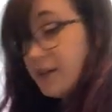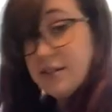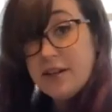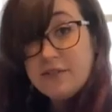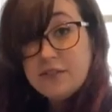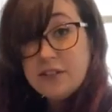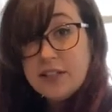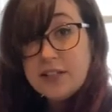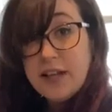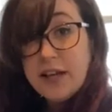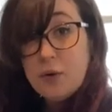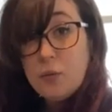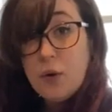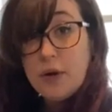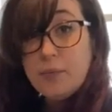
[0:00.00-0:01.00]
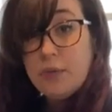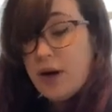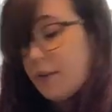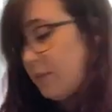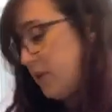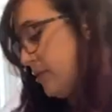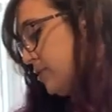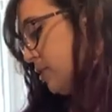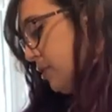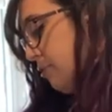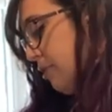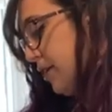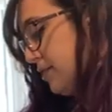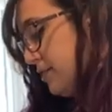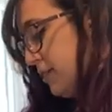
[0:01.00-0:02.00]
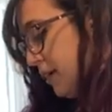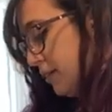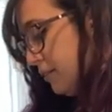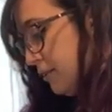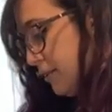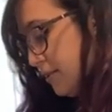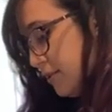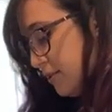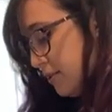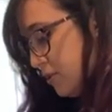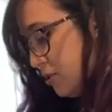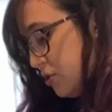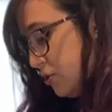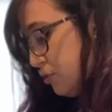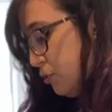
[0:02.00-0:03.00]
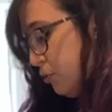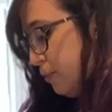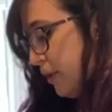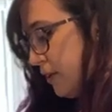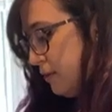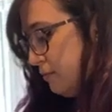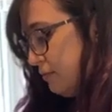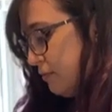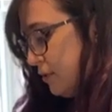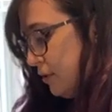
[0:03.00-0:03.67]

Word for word: I definitely like one pot meals, although I guess technically this is two, but